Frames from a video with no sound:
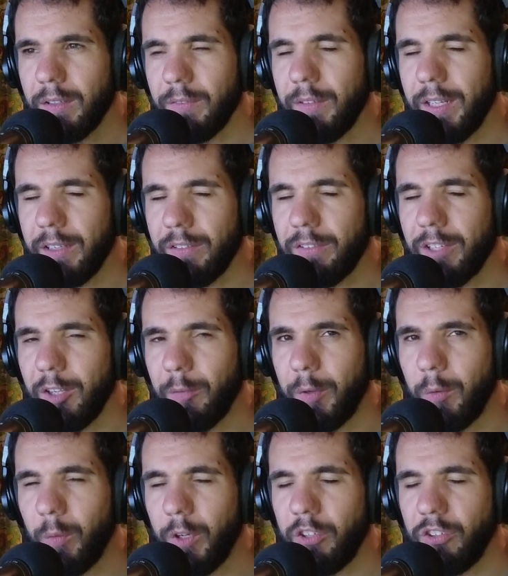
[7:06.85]
next segment,
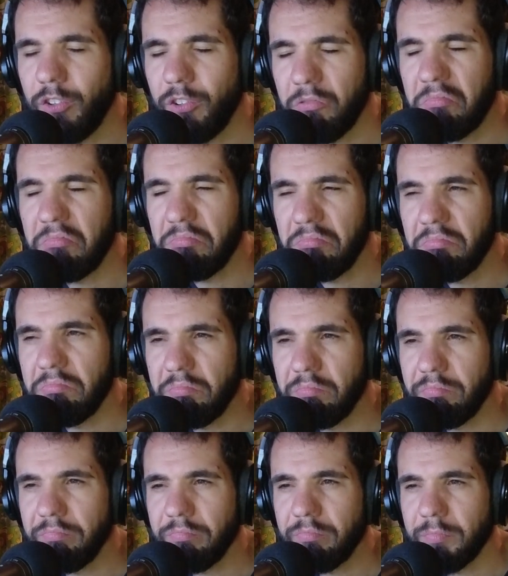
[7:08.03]
which
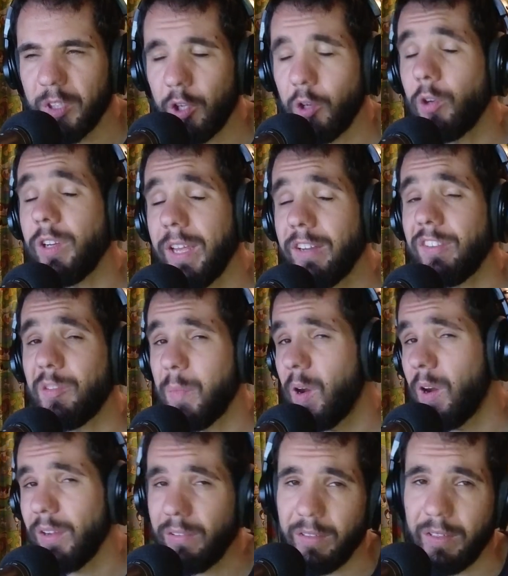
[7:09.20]
could get
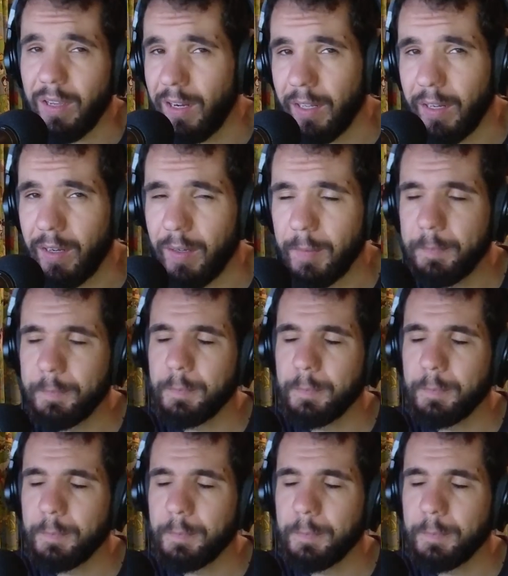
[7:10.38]
spicy. I don't know.